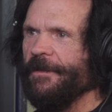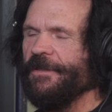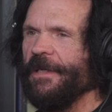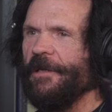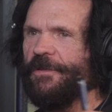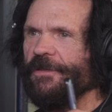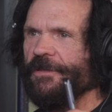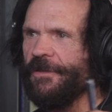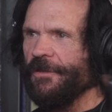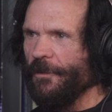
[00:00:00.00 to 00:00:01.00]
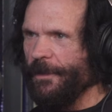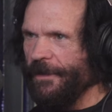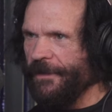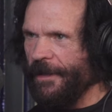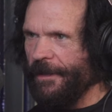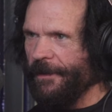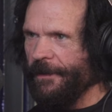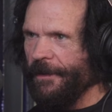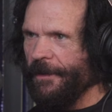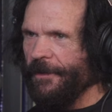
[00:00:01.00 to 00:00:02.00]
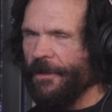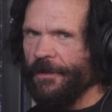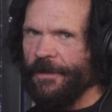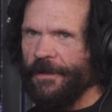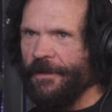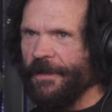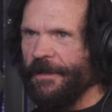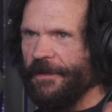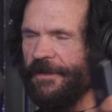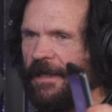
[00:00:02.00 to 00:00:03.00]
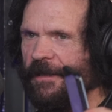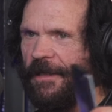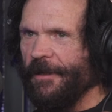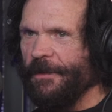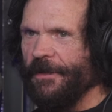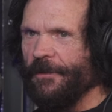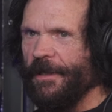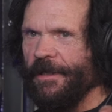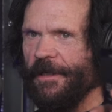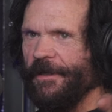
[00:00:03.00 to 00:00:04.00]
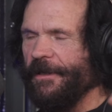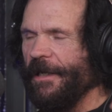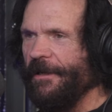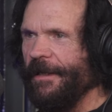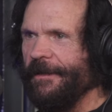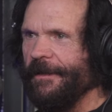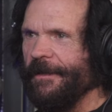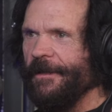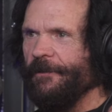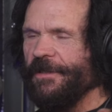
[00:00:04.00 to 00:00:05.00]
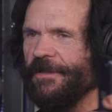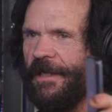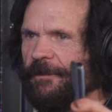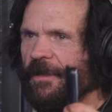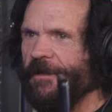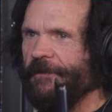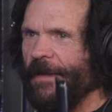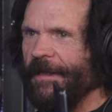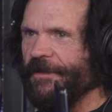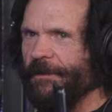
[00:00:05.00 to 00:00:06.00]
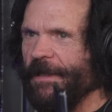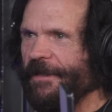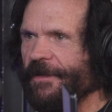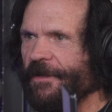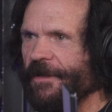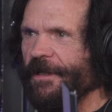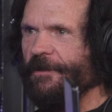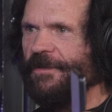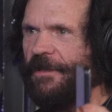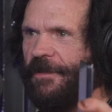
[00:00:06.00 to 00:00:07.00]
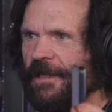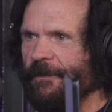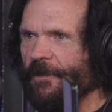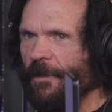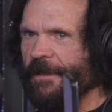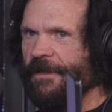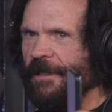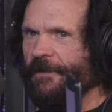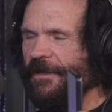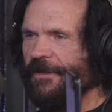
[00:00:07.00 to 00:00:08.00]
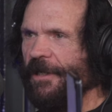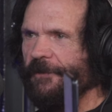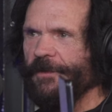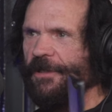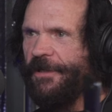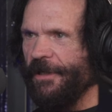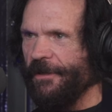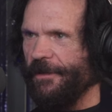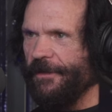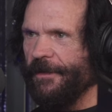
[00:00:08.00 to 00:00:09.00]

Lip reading: This guy was a superstar. You look at this guy now with the gray hair and all that. When this guy played Fonzie, basically, he was the #1 TV star for years.